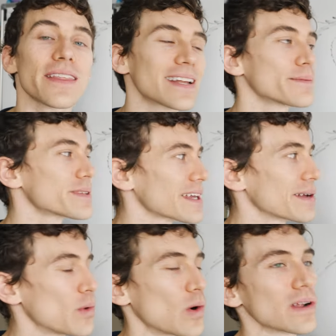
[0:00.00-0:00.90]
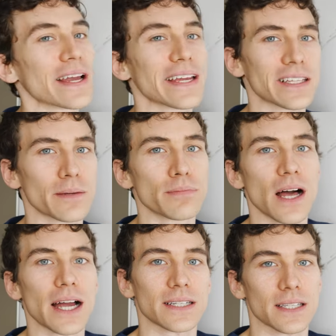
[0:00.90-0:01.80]
Then I'm thinking more like it's a
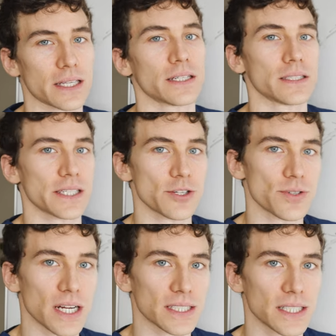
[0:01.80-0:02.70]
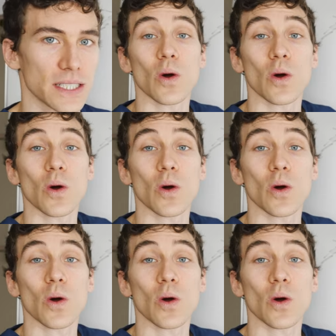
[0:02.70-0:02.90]
blocked single tear duct.